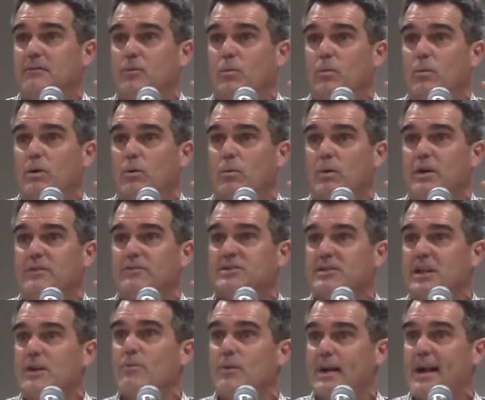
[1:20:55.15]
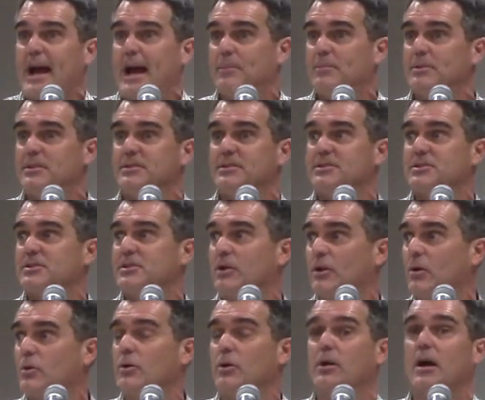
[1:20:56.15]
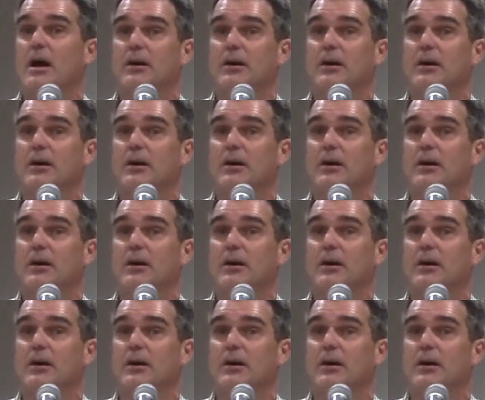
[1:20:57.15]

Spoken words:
we've seen what happens to local